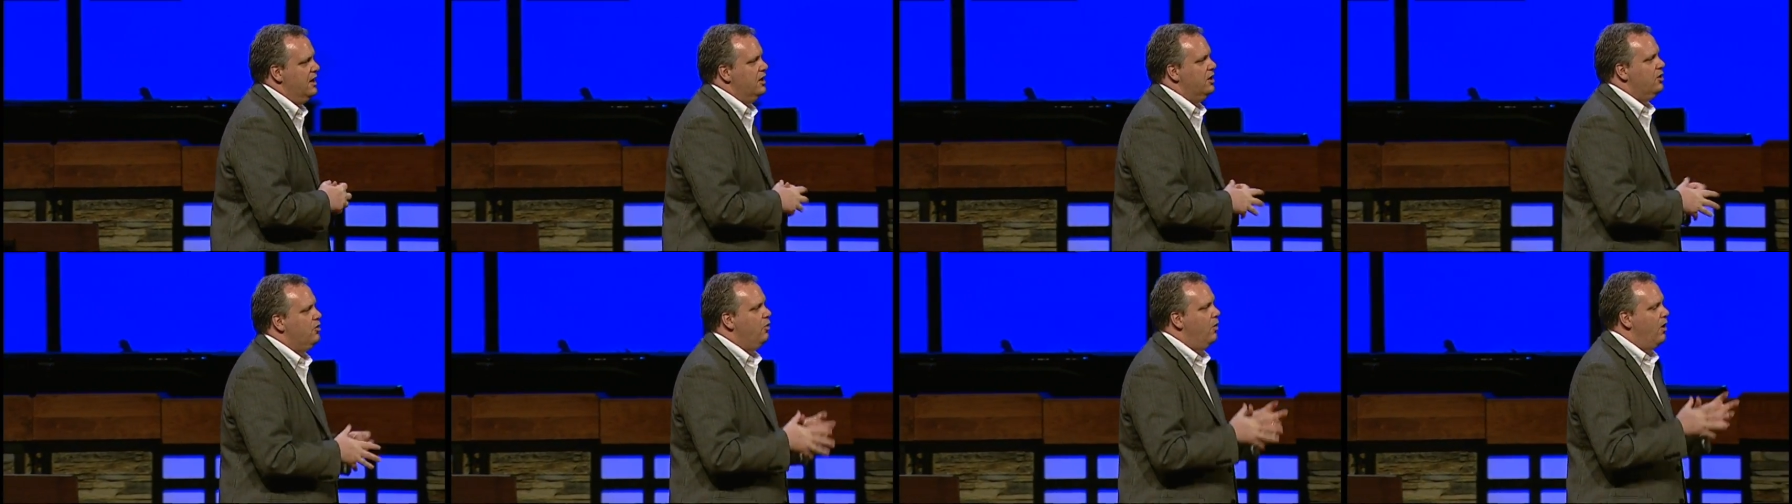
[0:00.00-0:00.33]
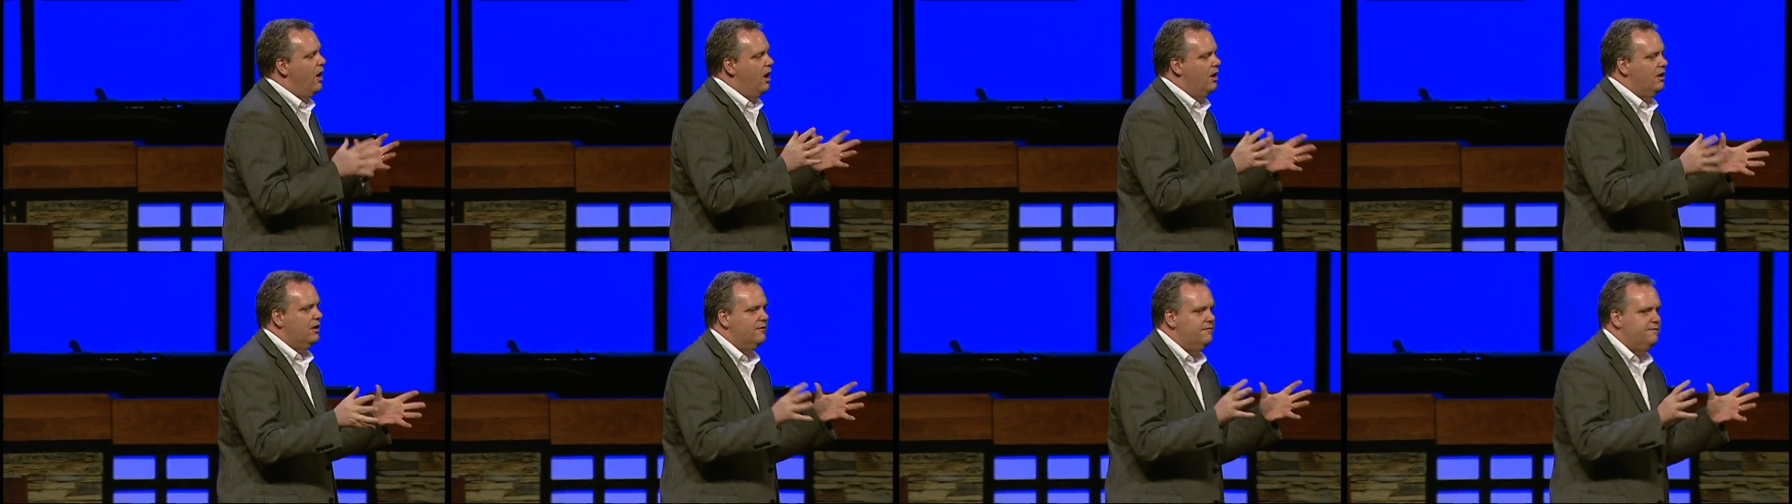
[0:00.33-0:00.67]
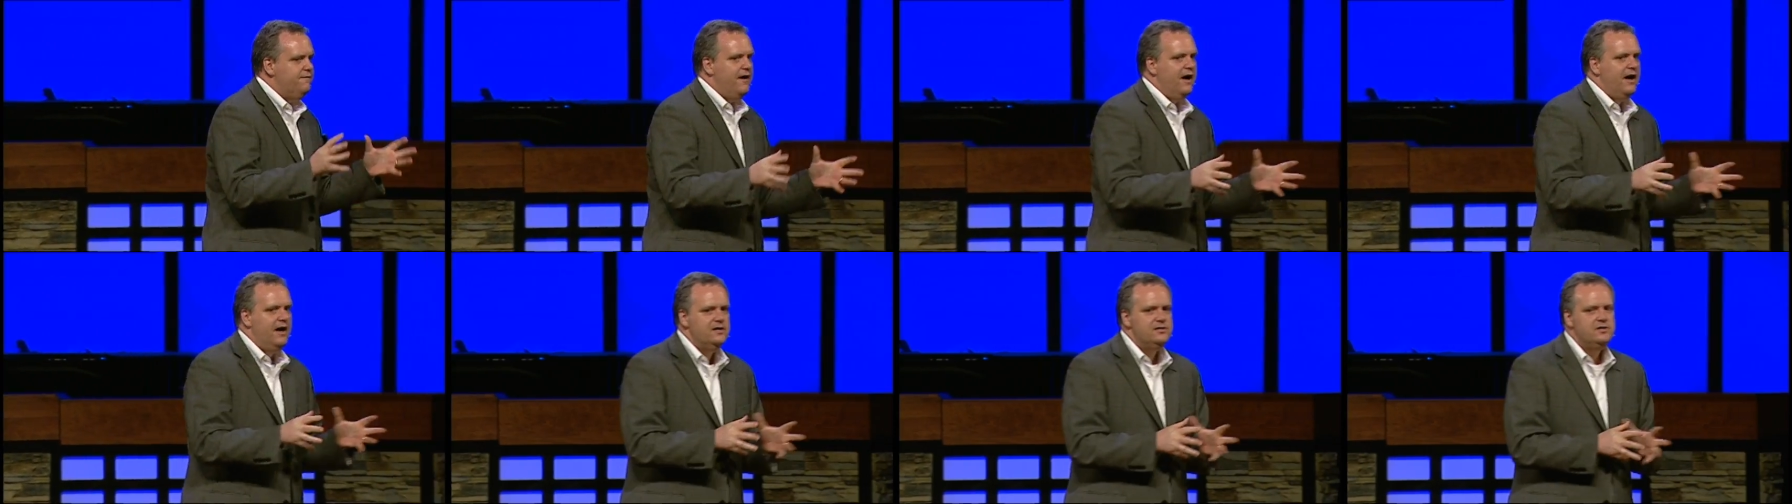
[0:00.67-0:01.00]

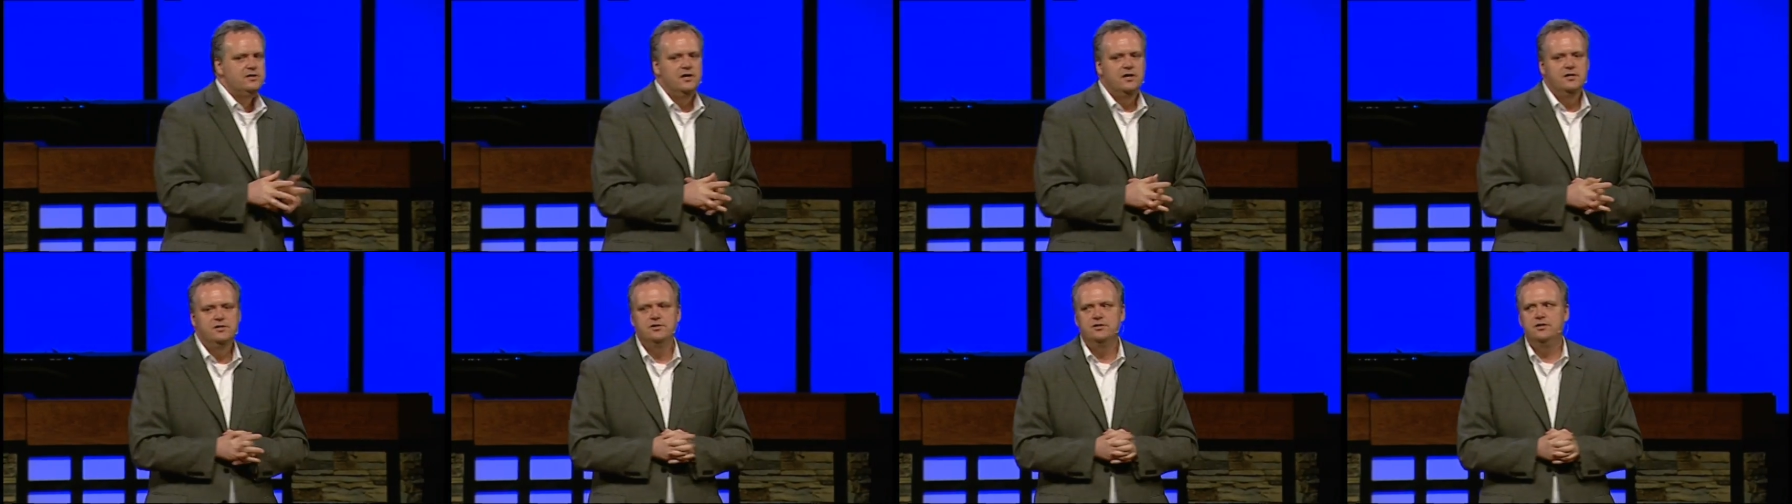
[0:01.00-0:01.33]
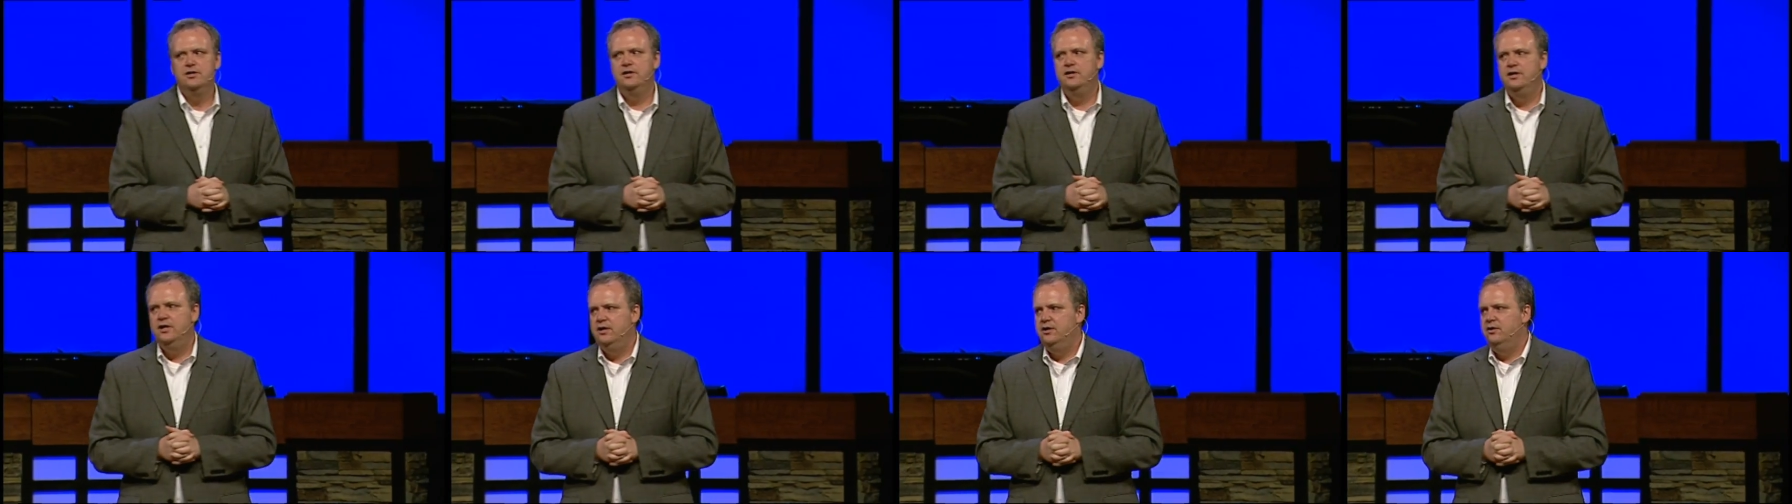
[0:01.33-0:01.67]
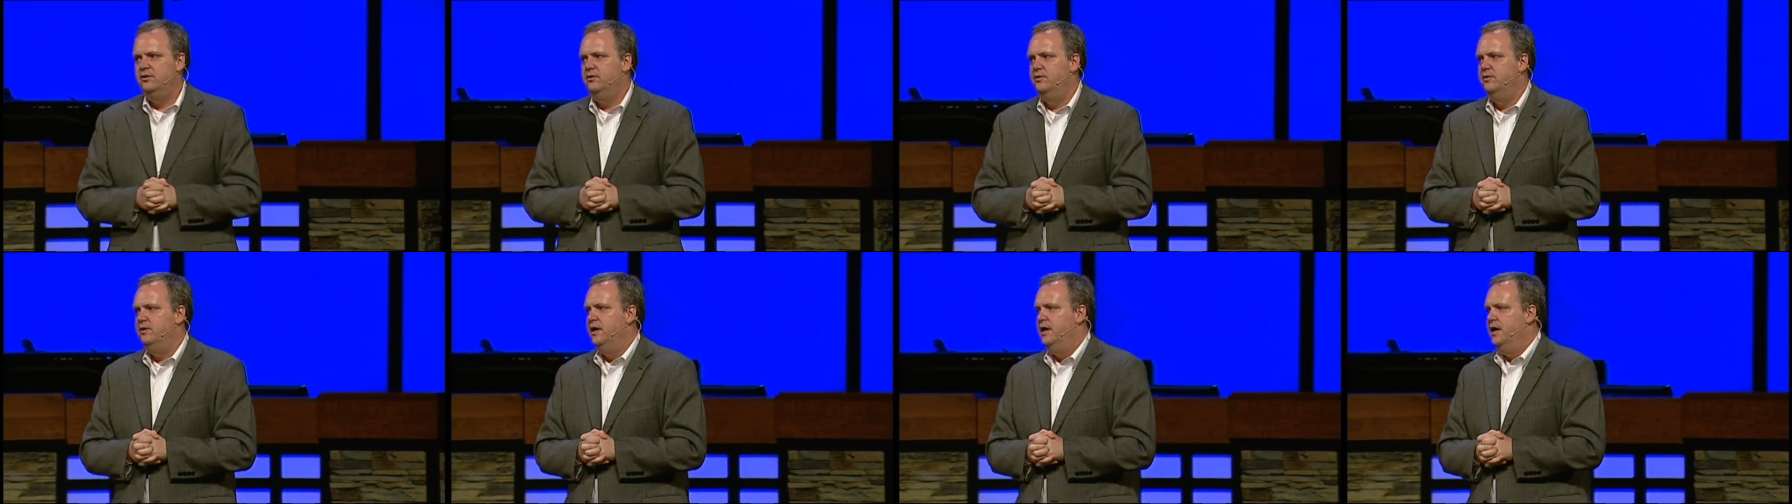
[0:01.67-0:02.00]
qualifies us to
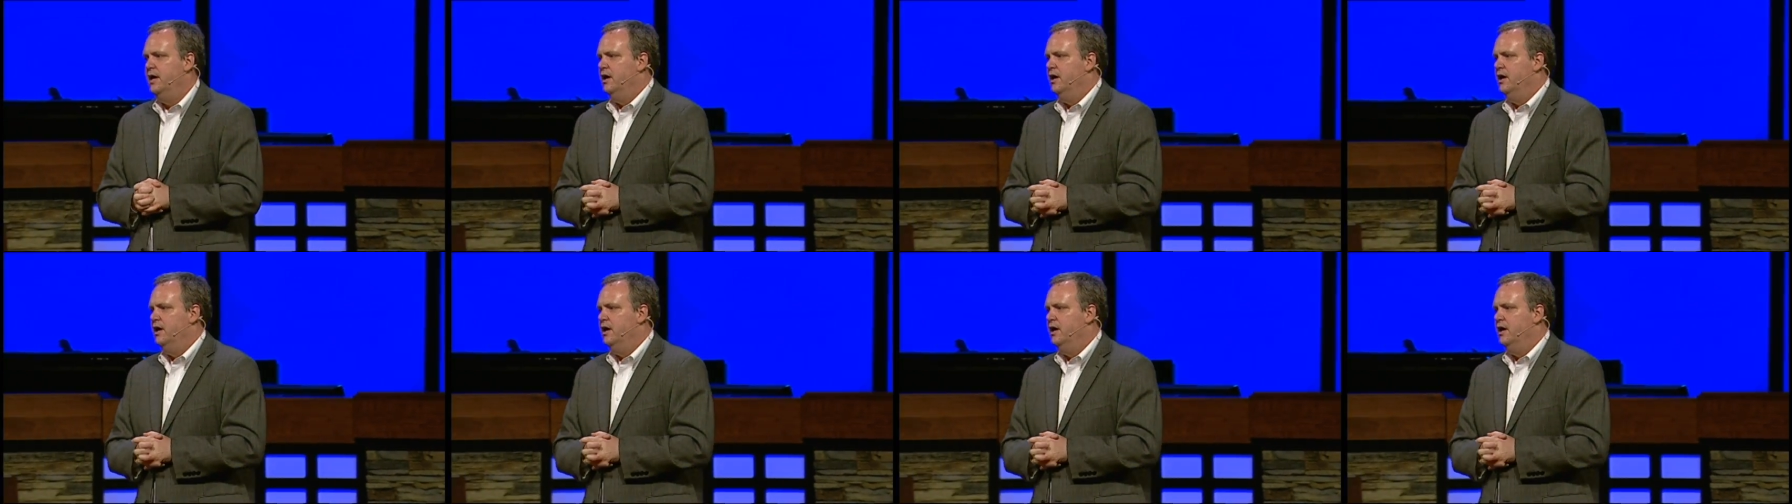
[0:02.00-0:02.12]
do